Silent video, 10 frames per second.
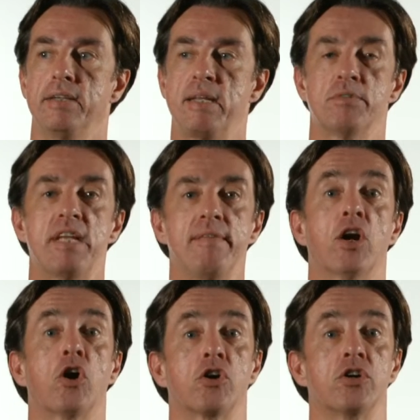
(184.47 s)
his name was
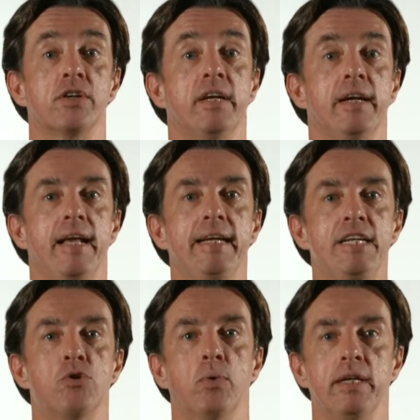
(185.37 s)
david hurn and
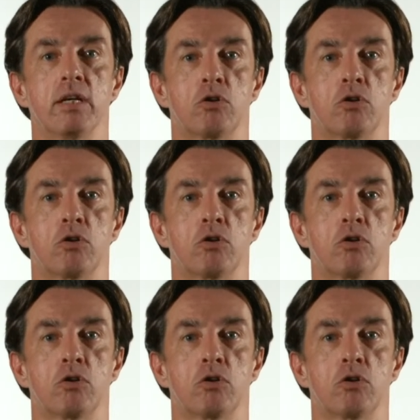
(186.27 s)
he joined